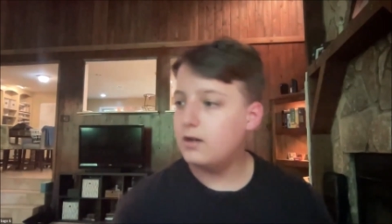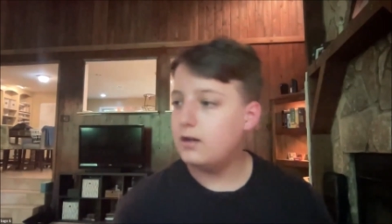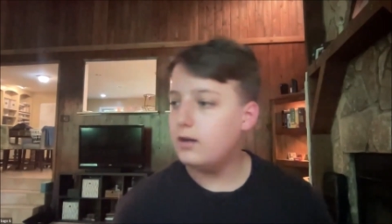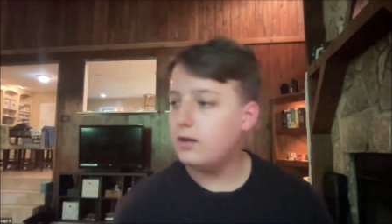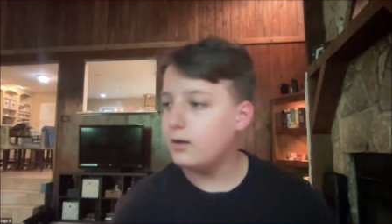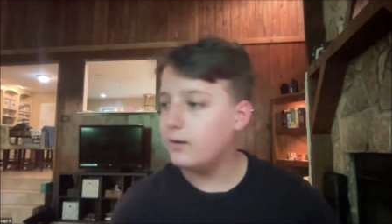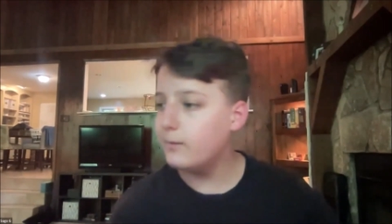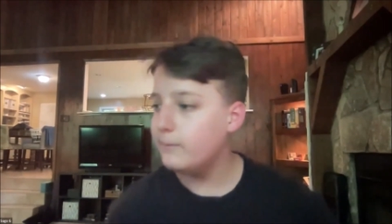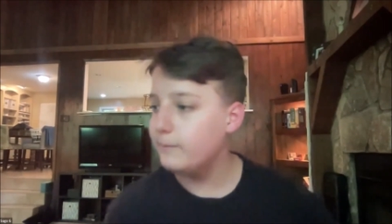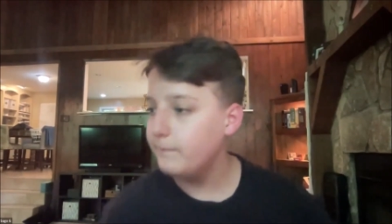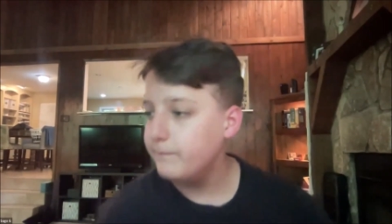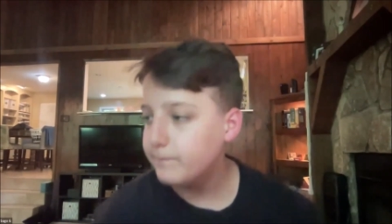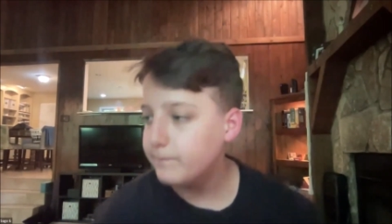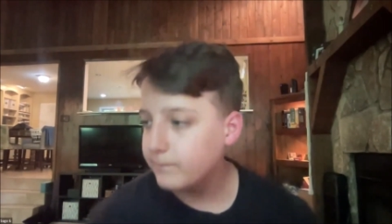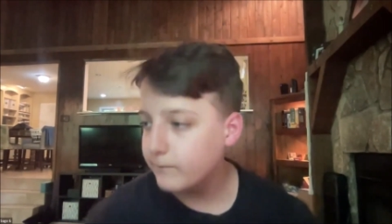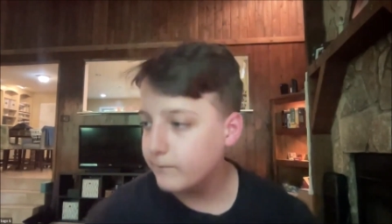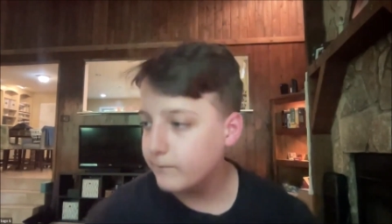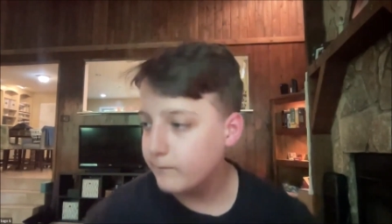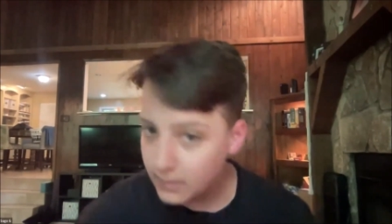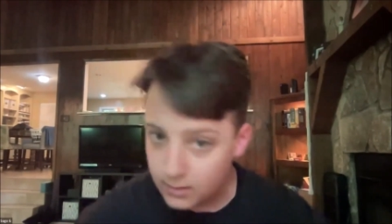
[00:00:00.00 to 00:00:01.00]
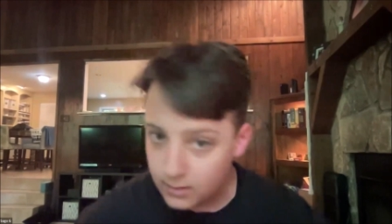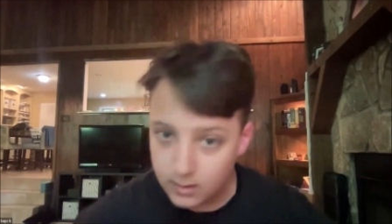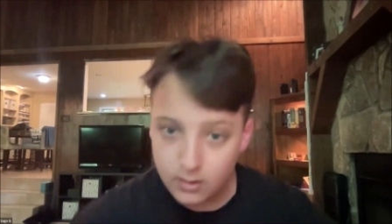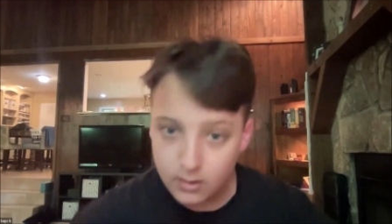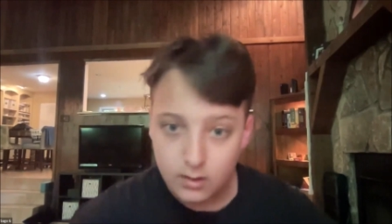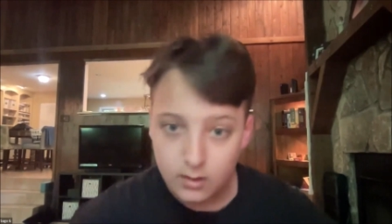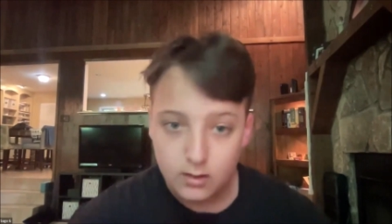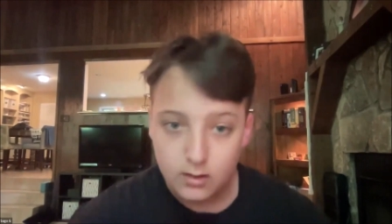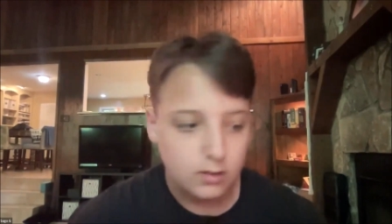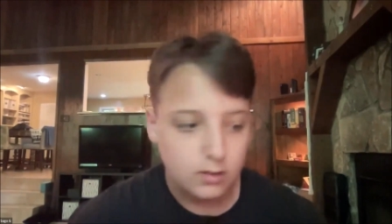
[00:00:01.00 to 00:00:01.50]
You
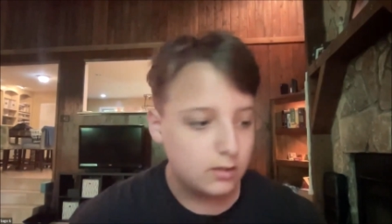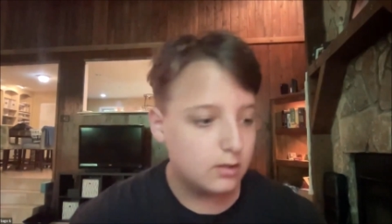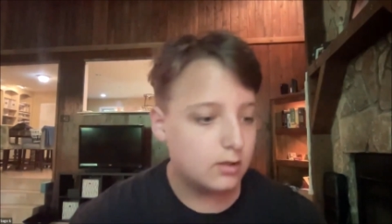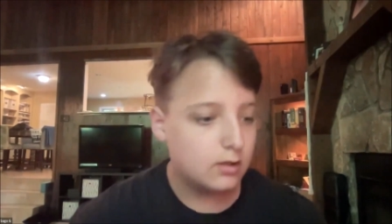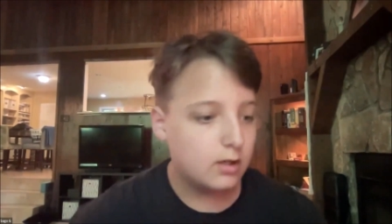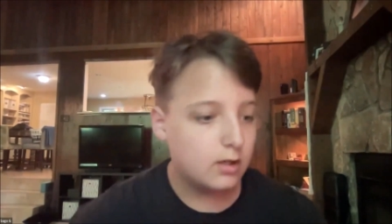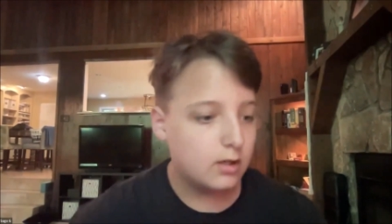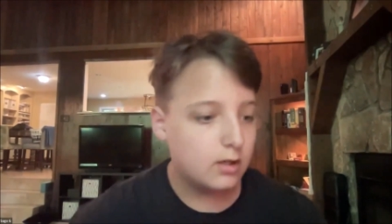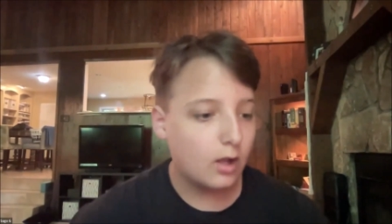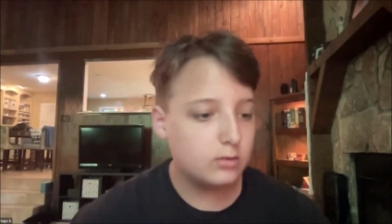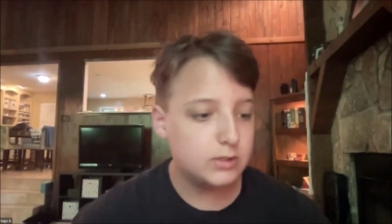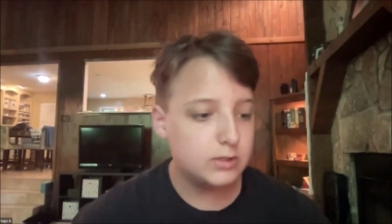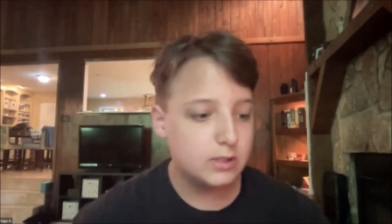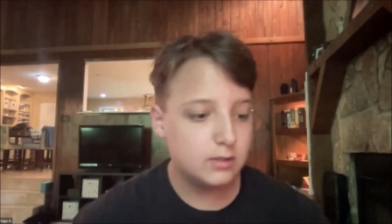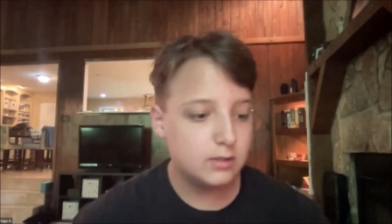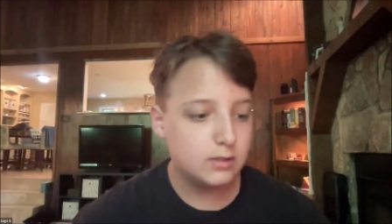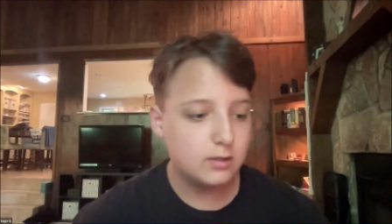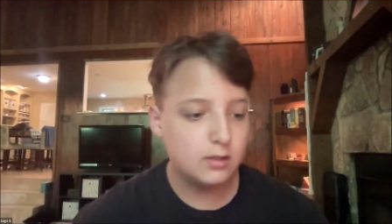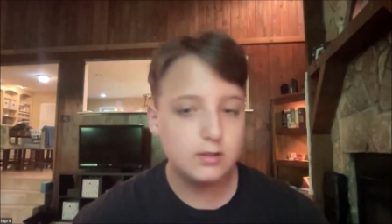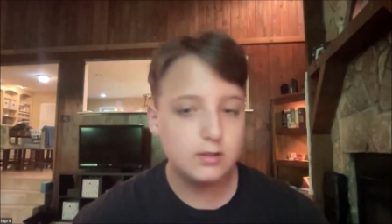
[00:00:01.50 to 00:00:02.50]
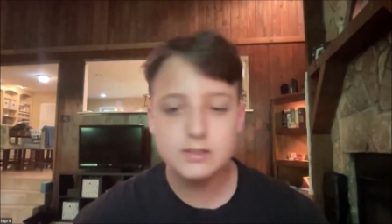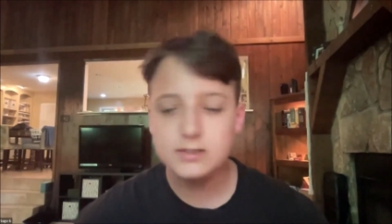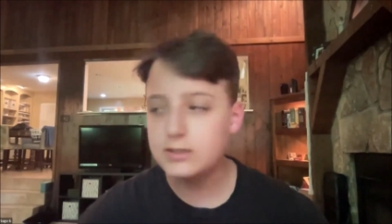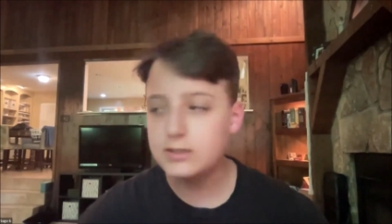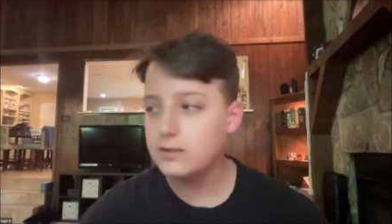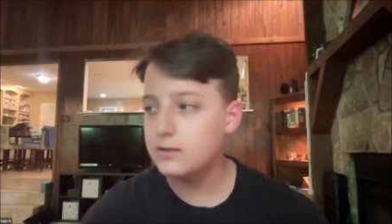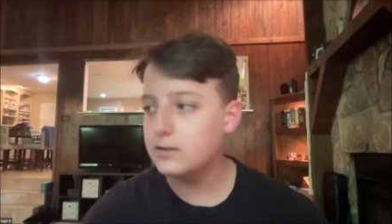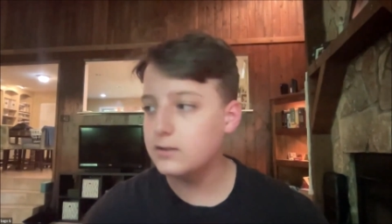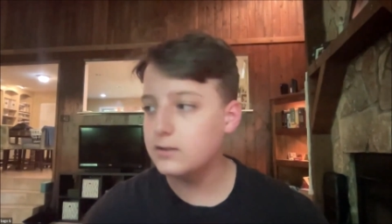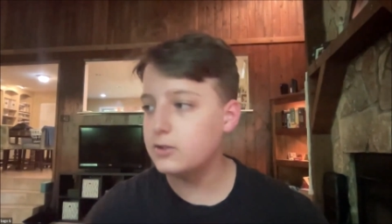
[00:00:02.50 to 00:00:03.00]
can
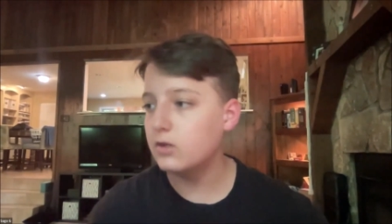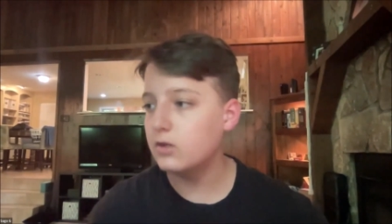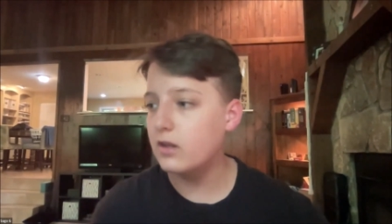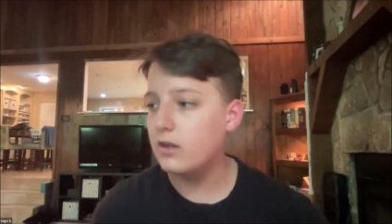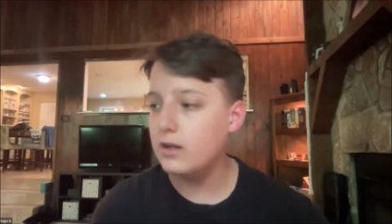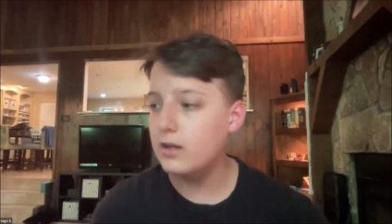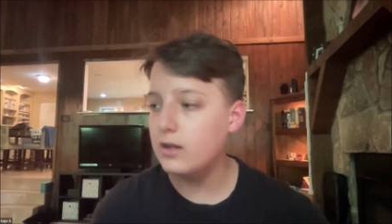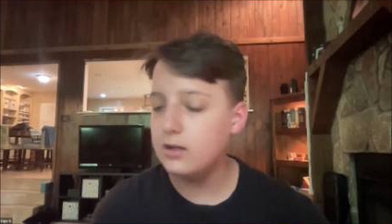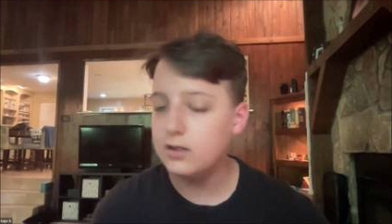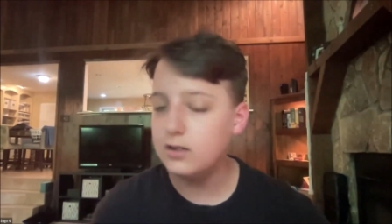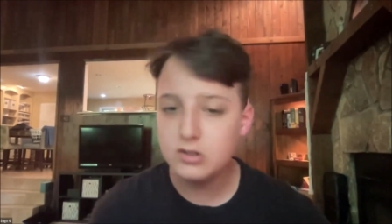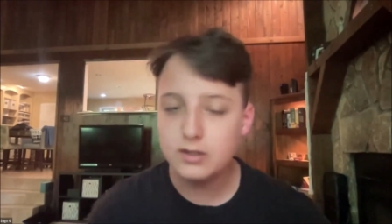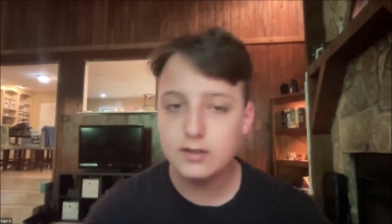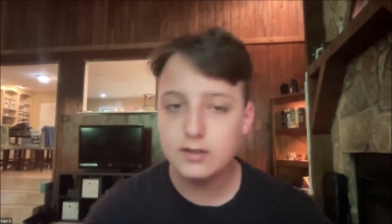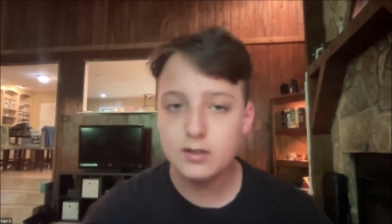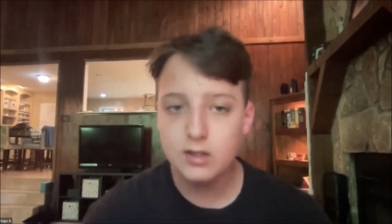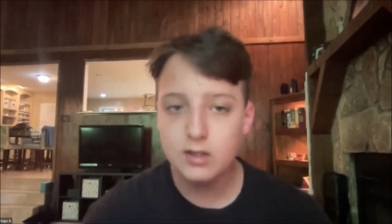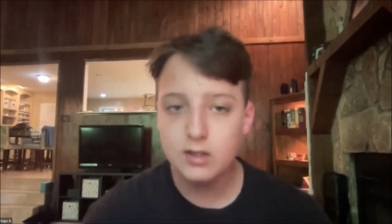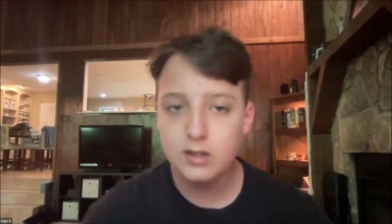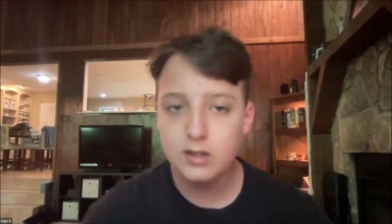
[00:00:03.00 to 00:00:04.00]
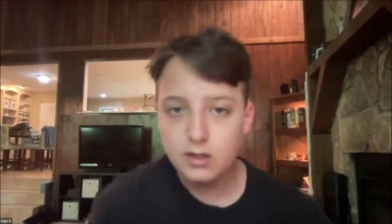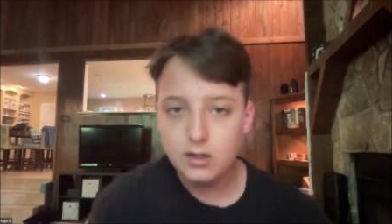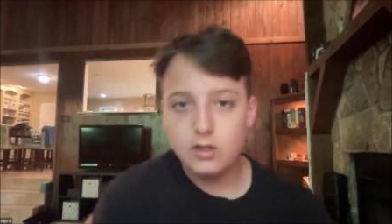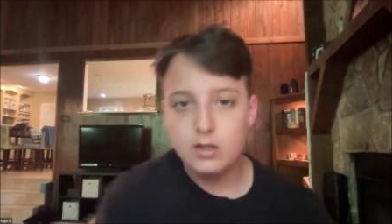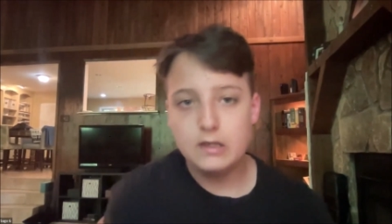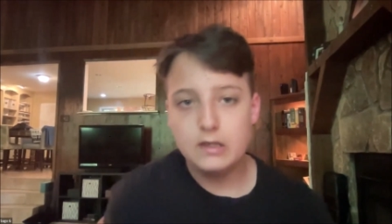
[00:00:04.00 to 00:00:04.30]
listen to the talk today and you can